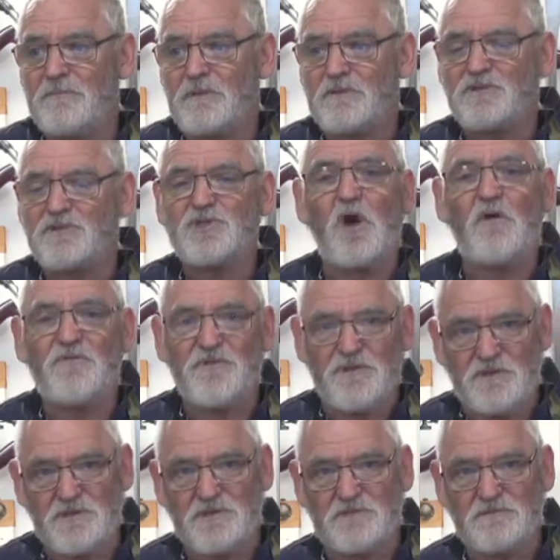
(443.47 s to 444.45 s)

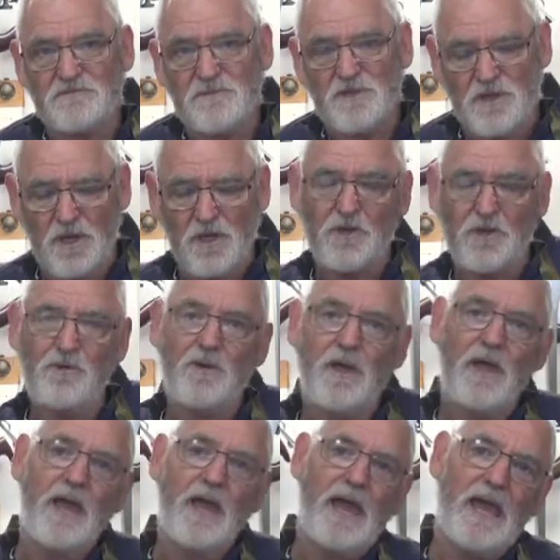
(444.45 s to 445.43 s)
softens the glue,
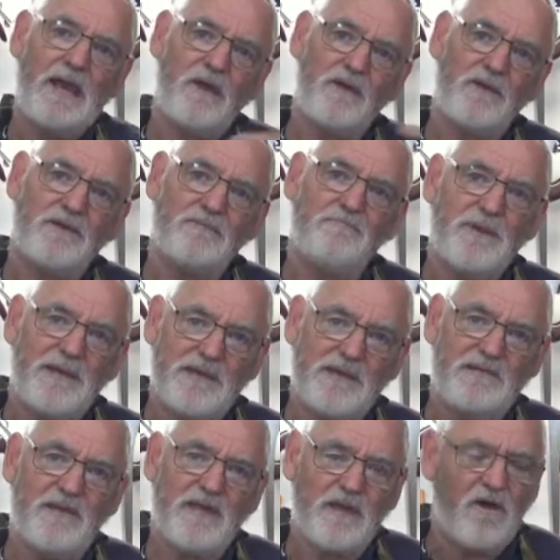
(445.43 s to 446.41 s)
and I can
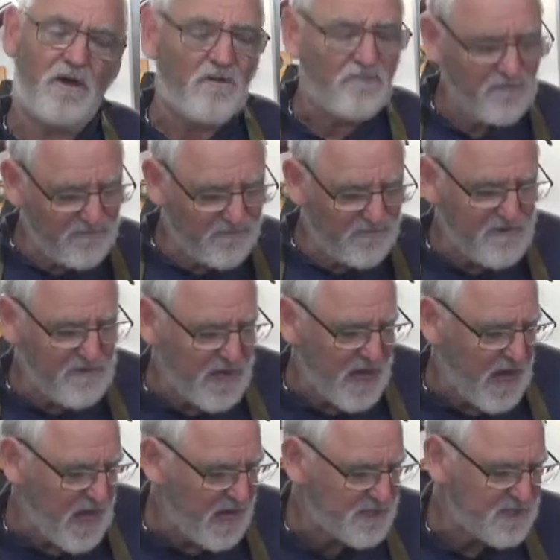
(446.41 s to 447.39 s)
peel that off.
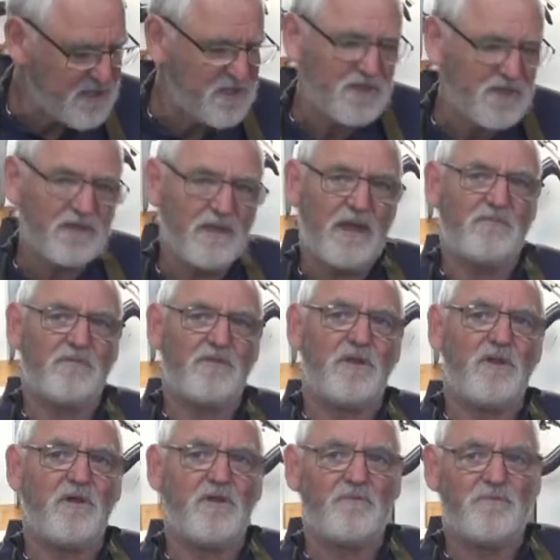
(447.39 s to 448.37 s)
Very hard to do that
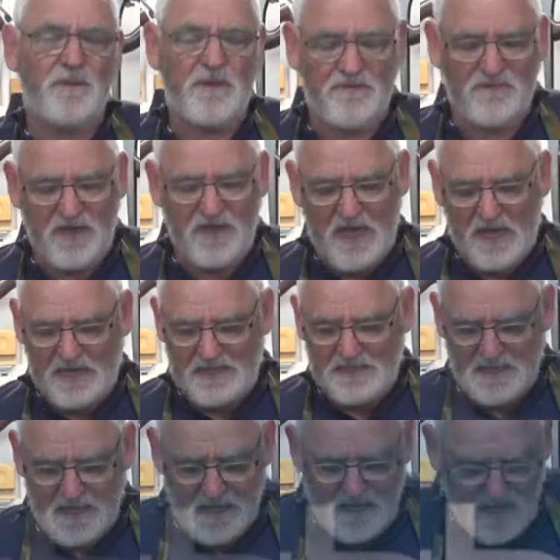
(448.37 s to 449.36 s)
with a lot of PVAs.